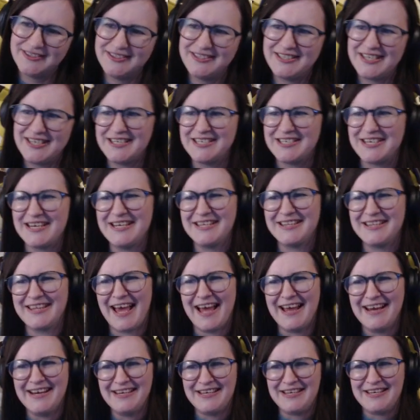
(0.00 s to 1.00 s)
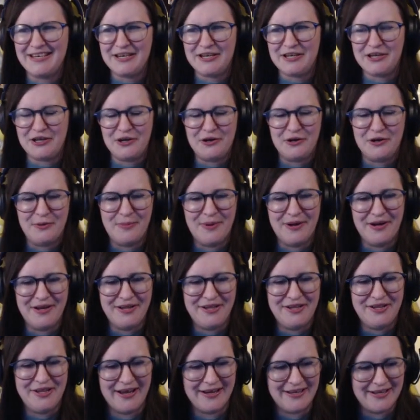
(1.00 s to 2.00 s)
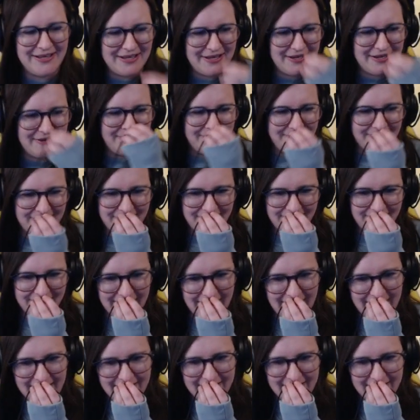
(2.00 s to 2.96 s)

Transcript: GG. Thank you, human. Thank you. Okay.